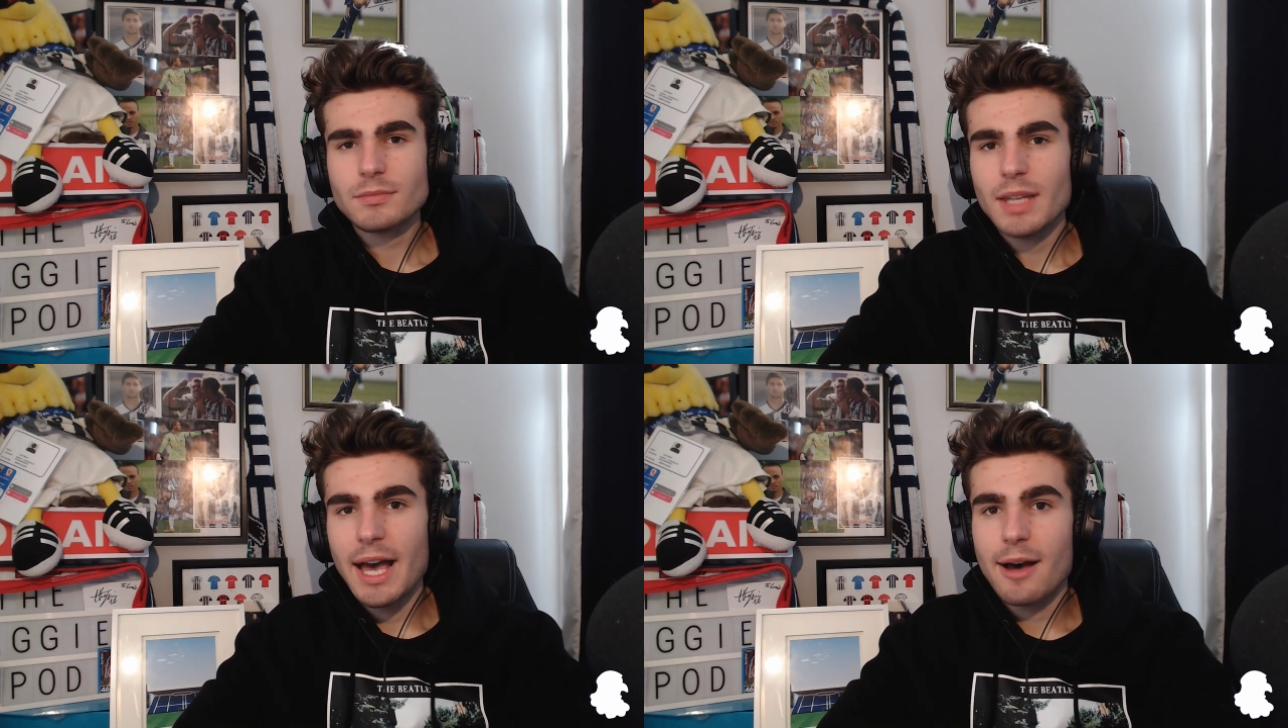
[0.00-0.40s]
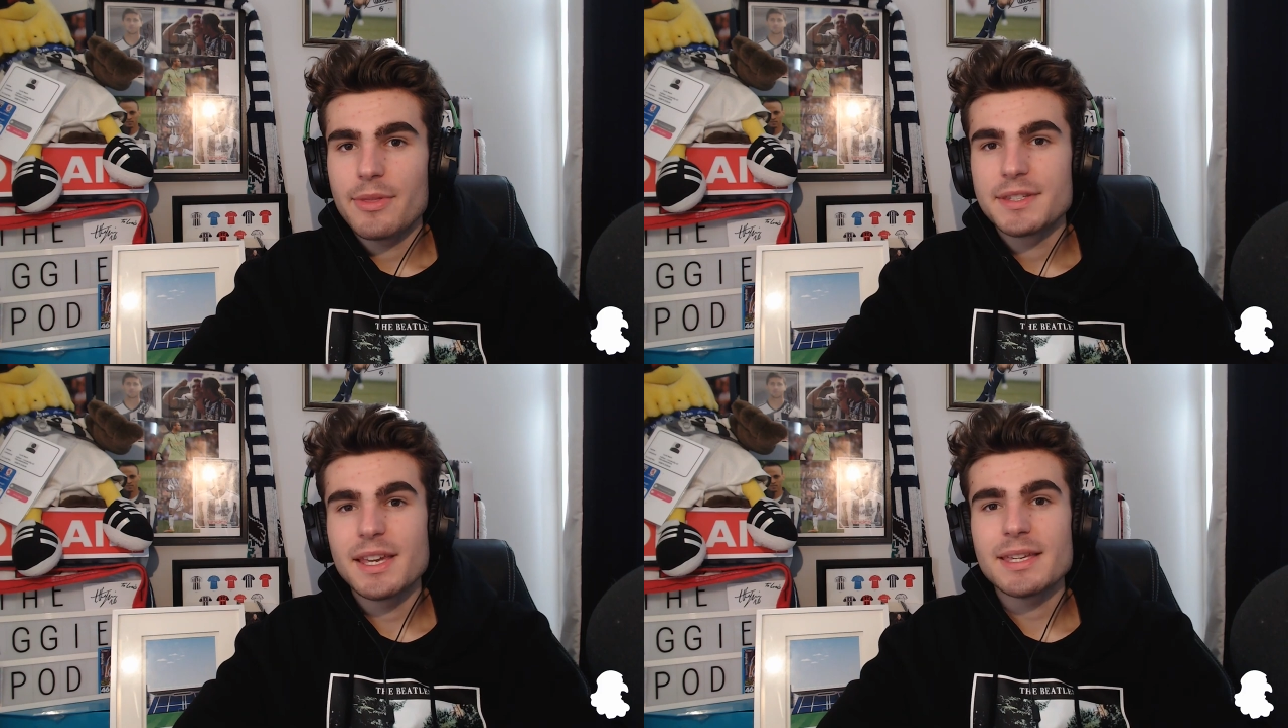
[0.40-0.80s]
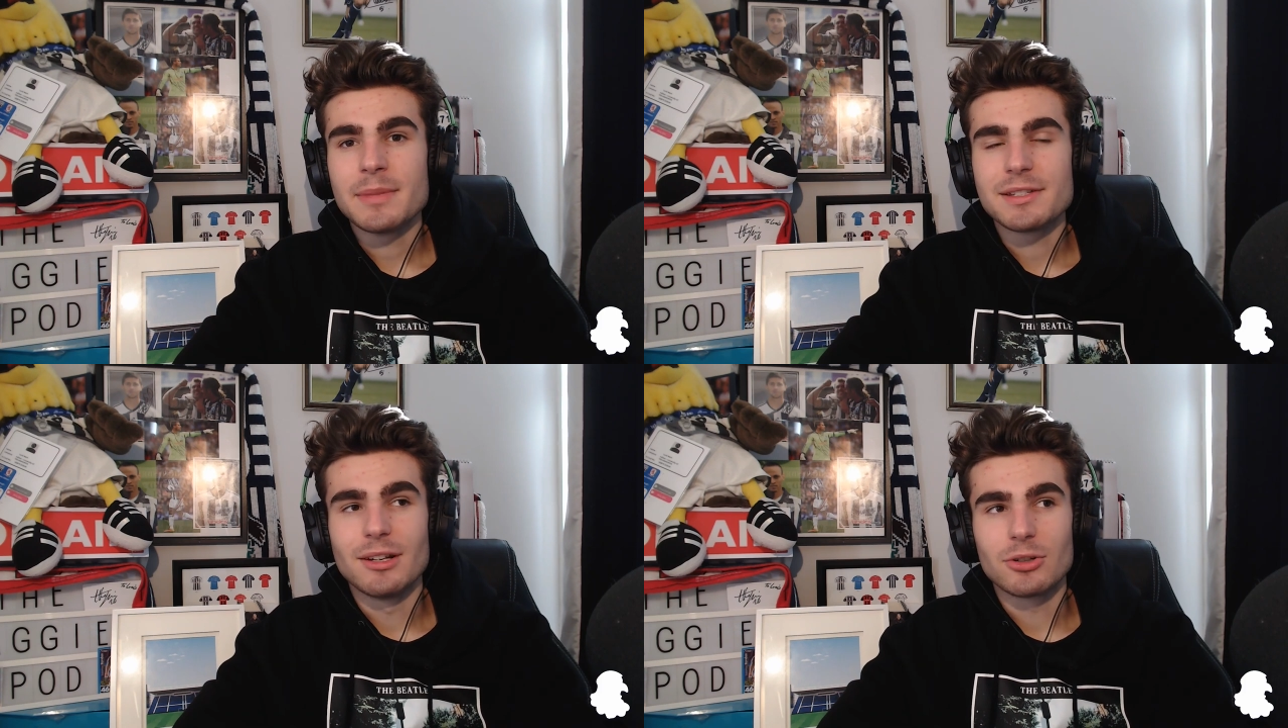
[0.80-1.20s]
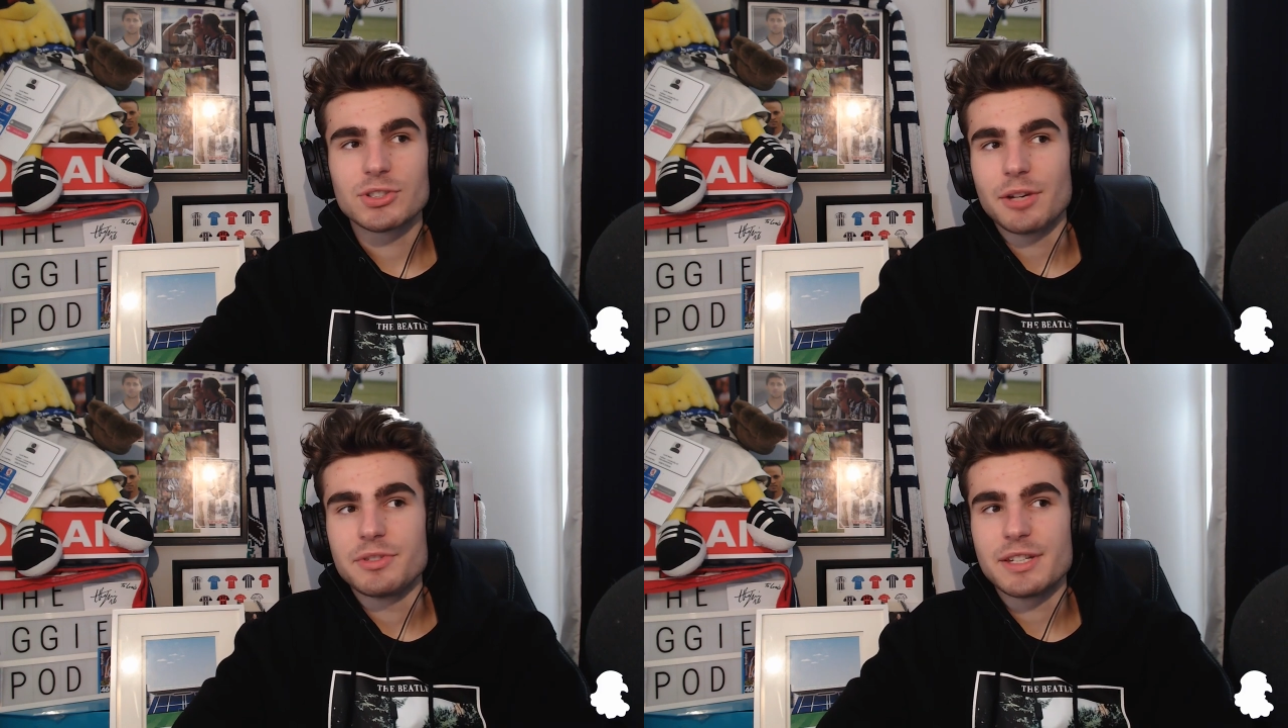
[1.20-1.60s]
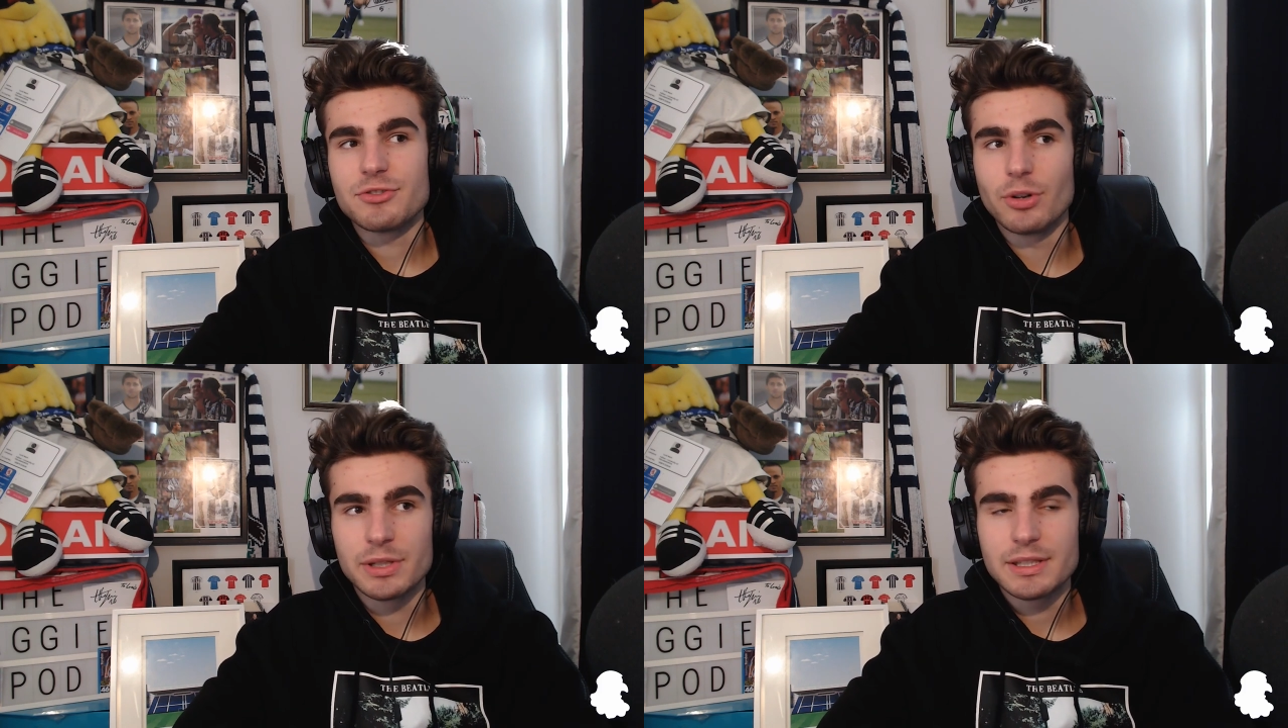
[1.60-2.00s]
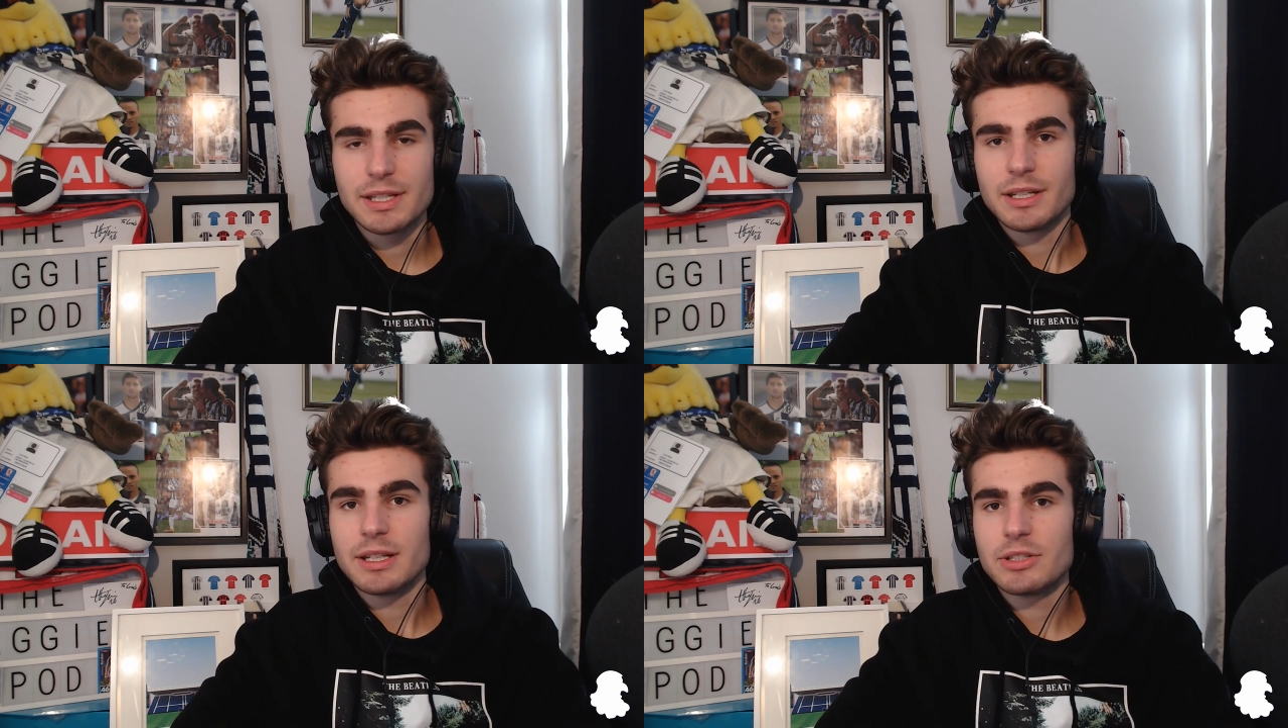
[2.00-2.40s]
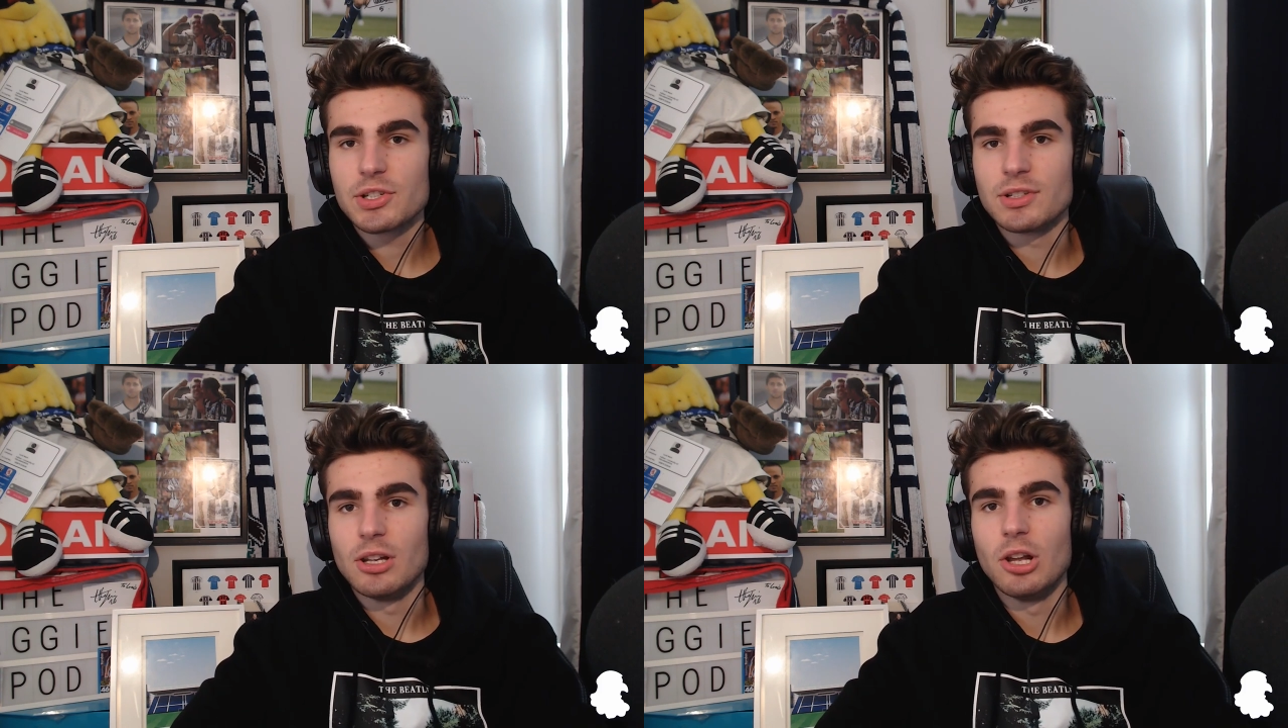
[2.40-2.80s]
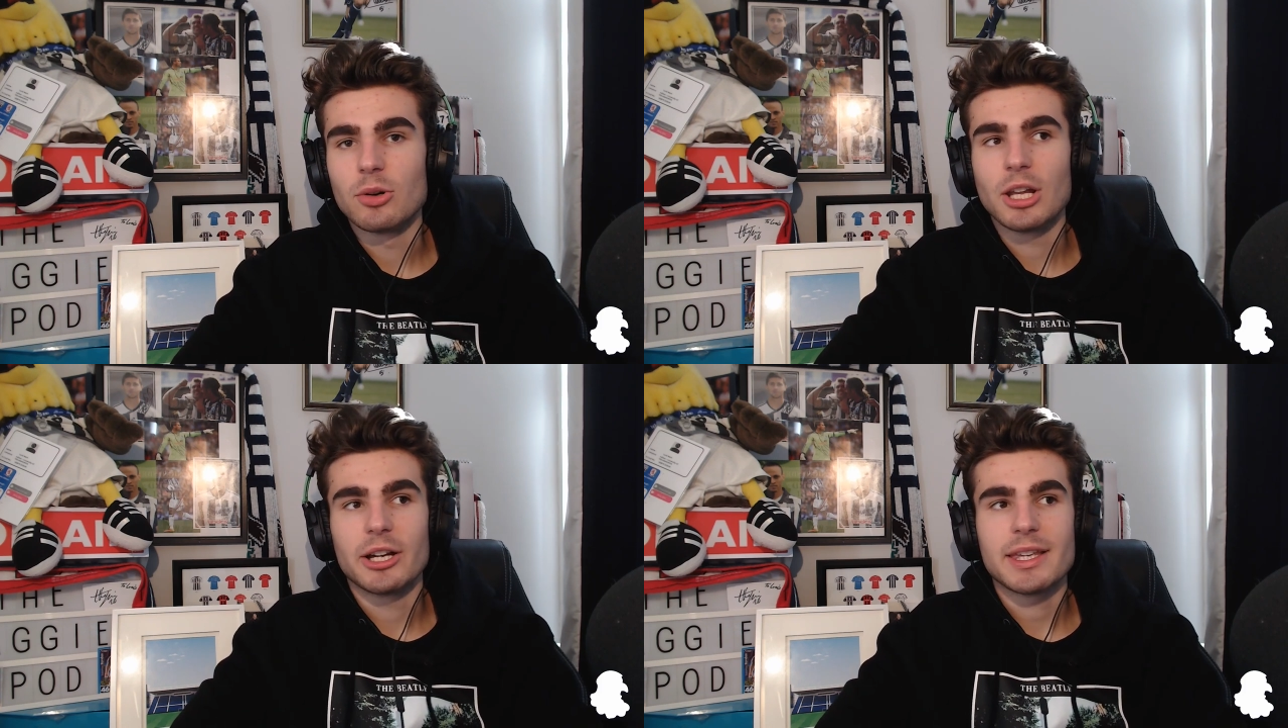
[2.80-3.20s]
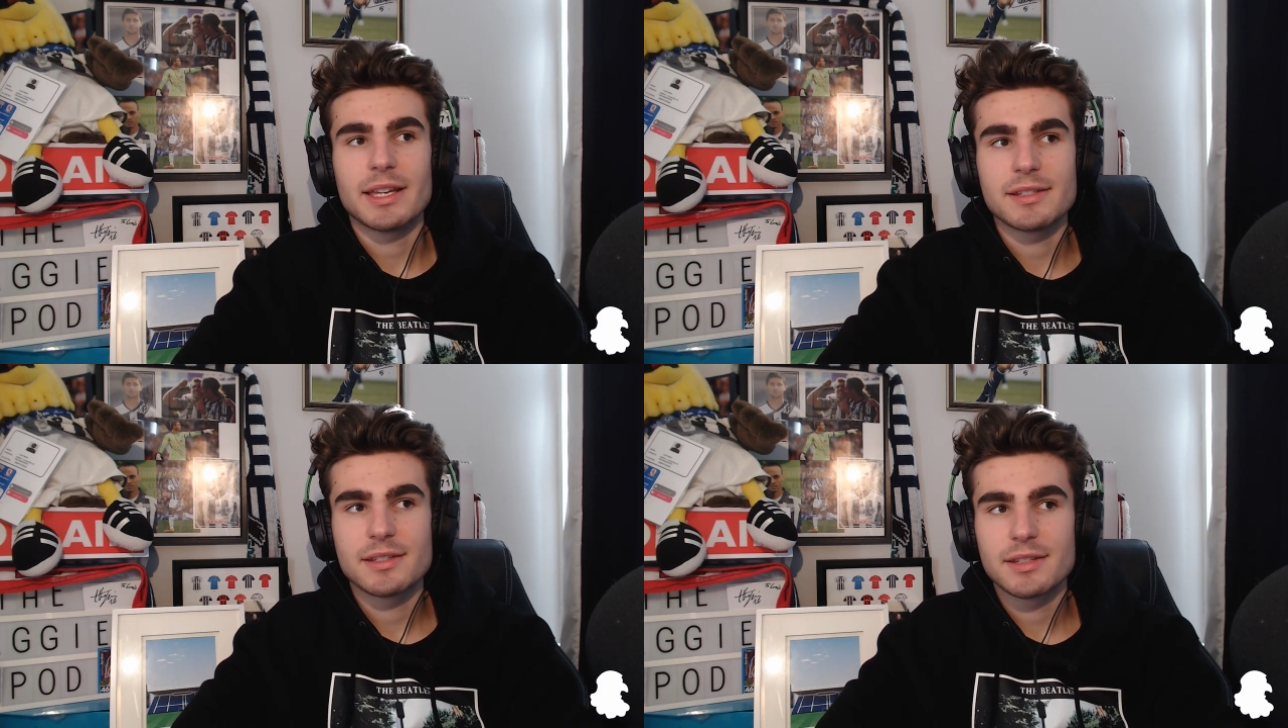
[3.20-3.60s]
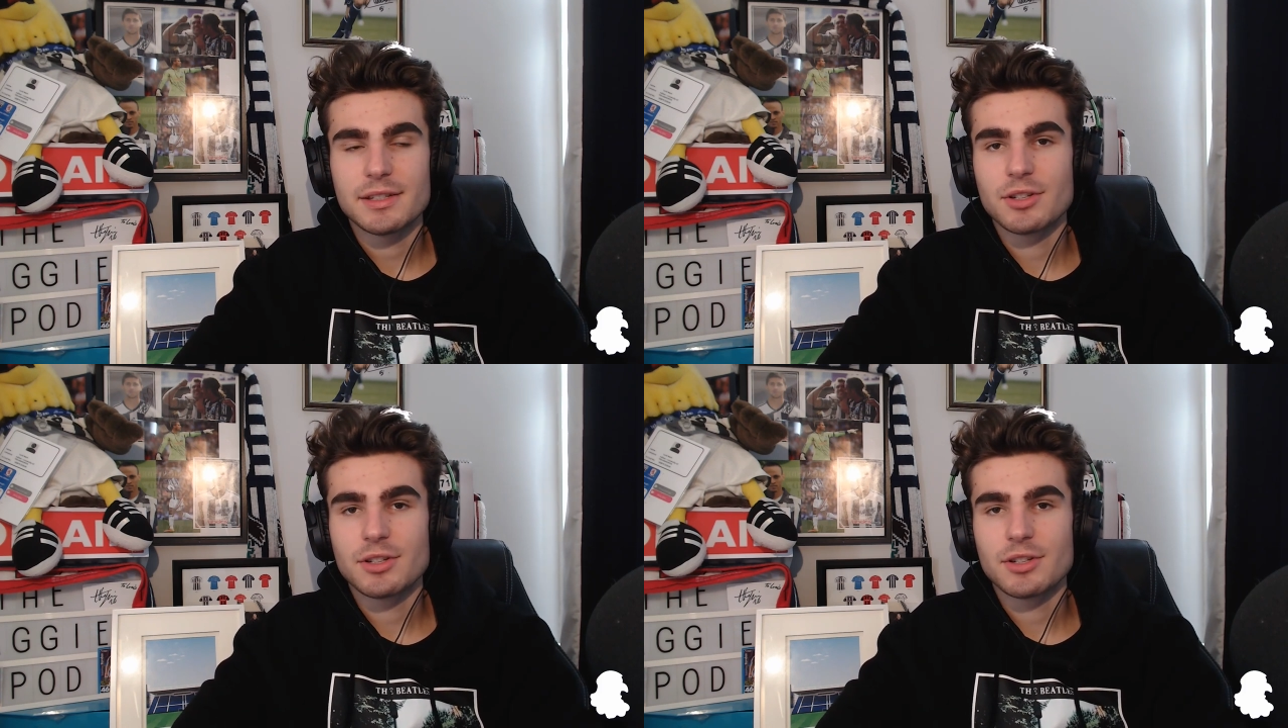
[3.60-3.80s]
how the team is looks so disjointed and it doesn't look like it's